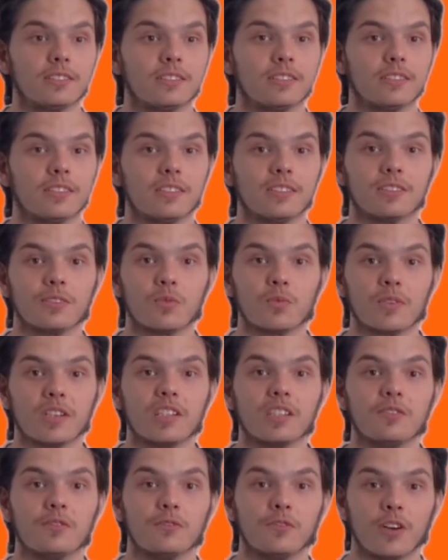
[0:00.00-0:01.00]
It's a
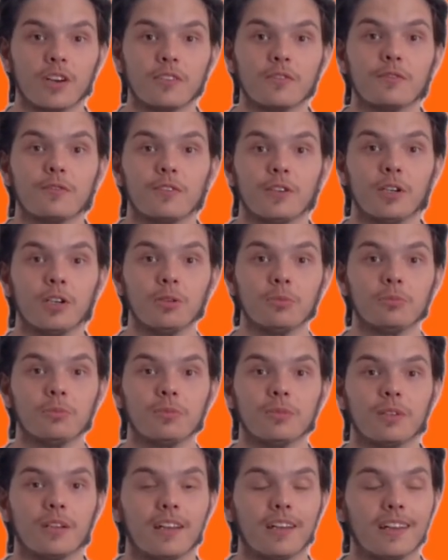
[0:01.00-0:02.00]
really fun film.
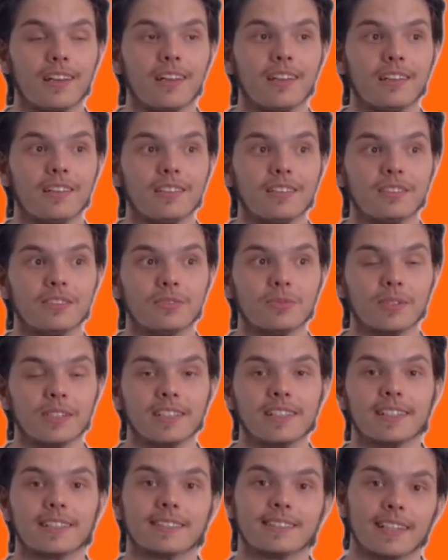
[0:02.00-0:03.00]
And it's
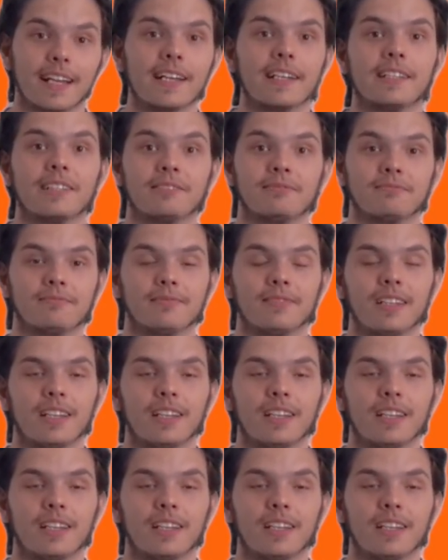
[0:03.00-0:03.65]
really exciting.